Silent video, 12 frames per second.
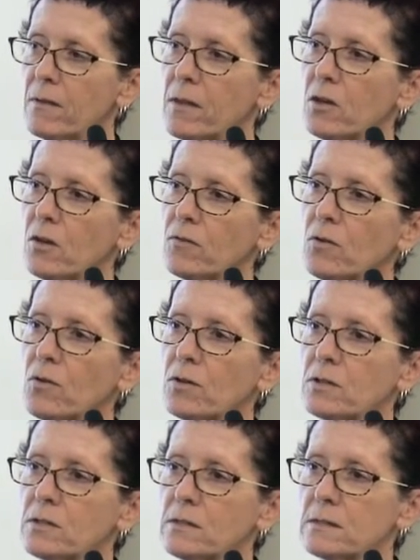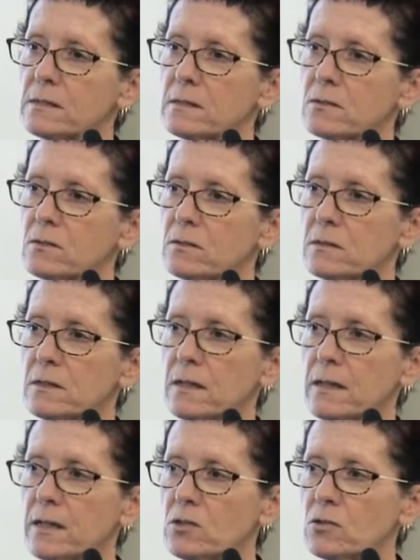He got the auditors
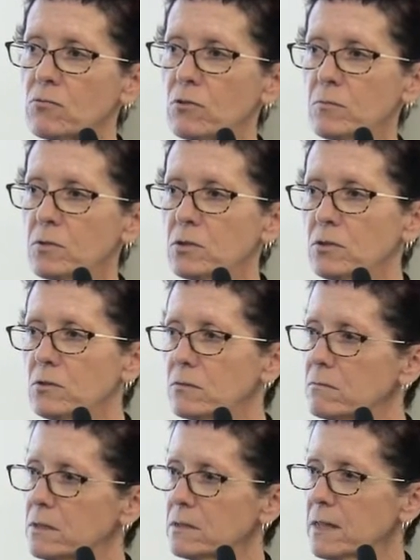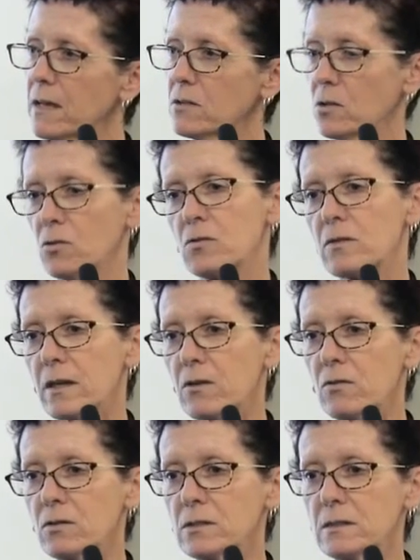in each group to discuss who they
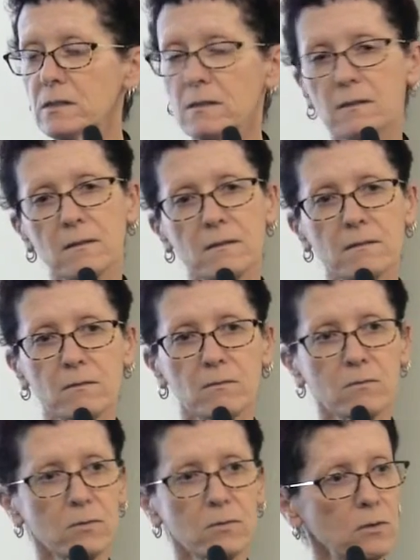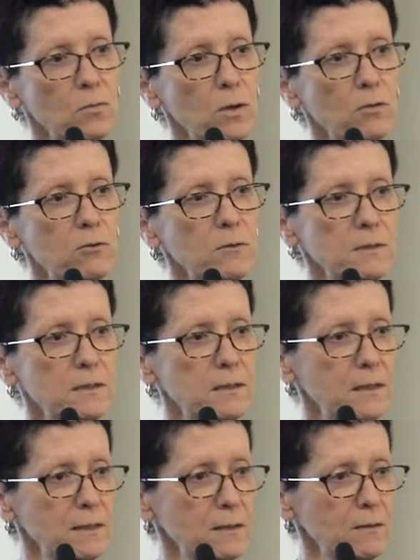audited, sort of what groups did
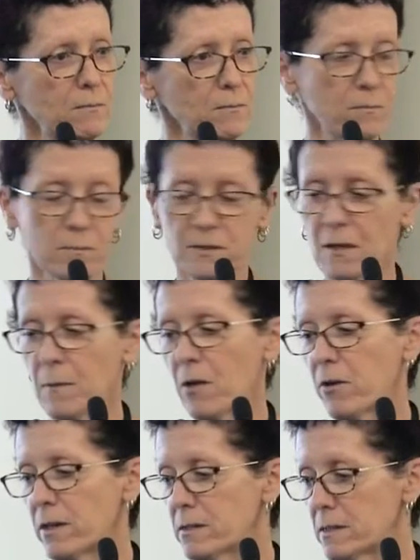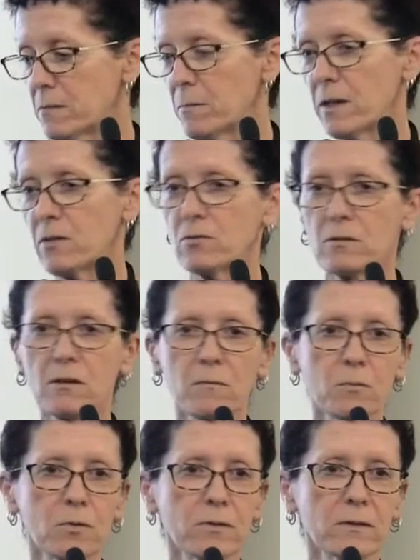that, you know, some areas did medical a
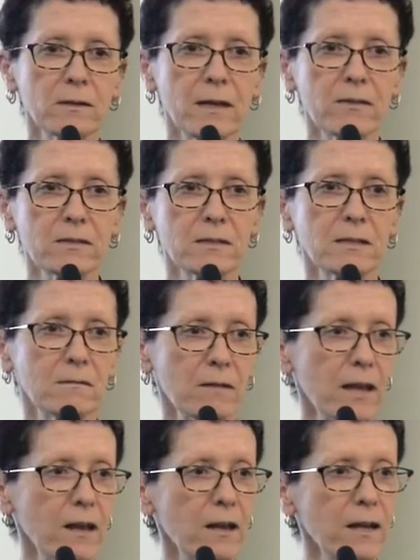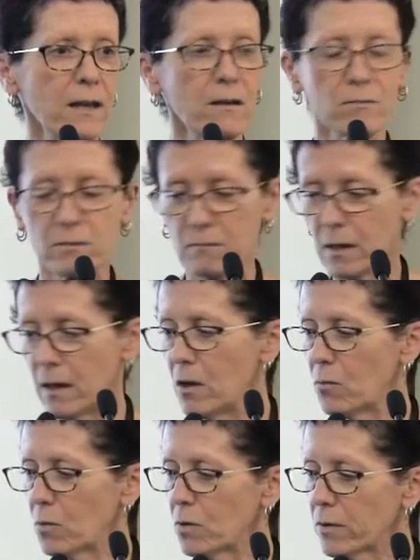lot more than others, did allied health, and
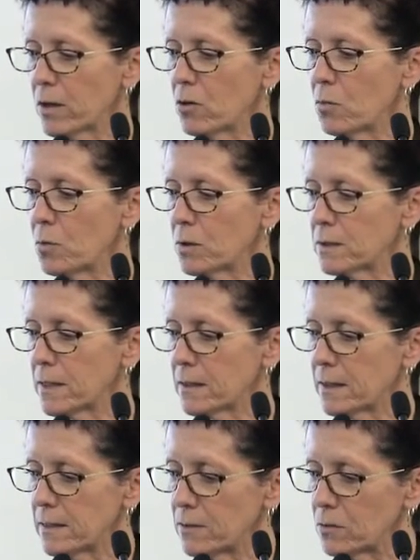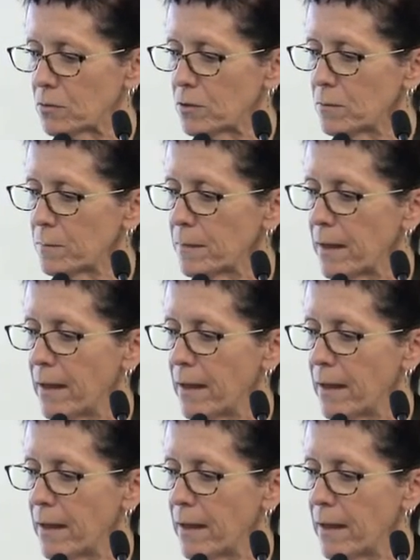they all worked out their little group.